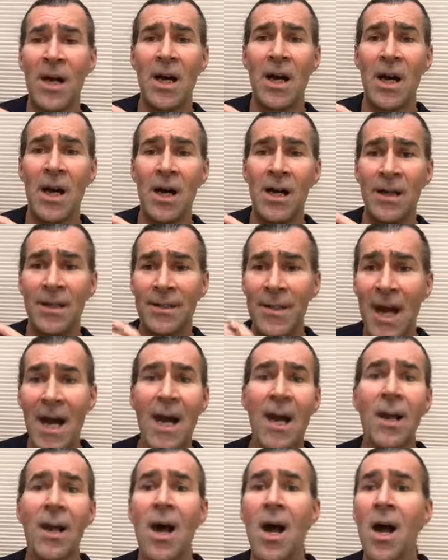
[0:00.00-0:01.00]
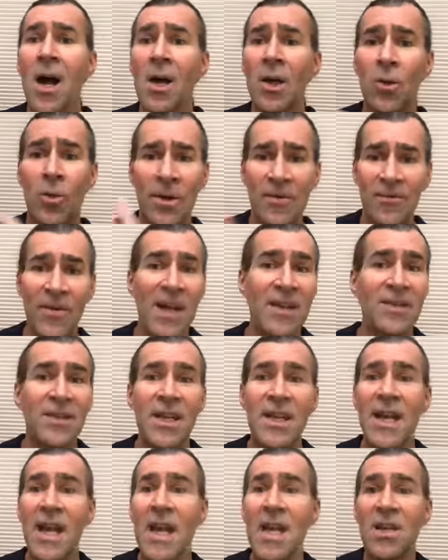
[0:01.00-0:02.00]
dialogue or
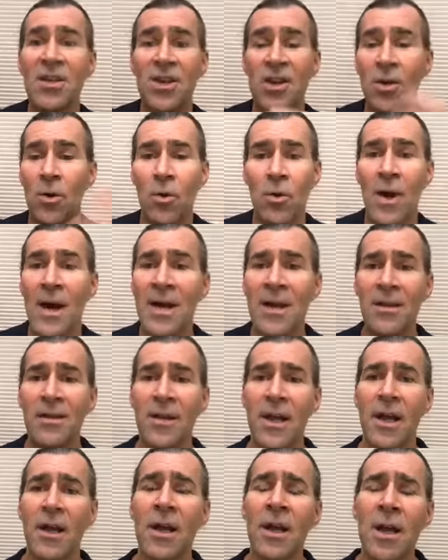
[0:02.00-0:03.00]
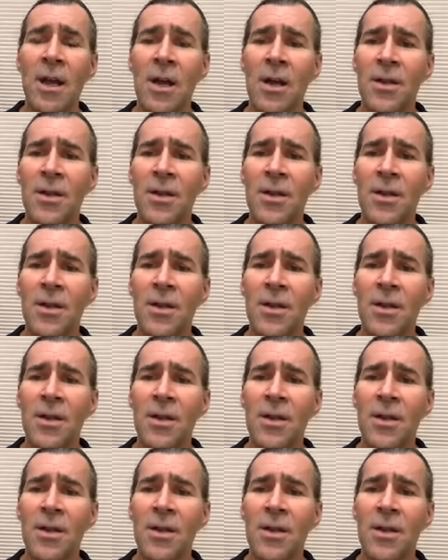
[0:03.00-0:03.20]
investigation or anything.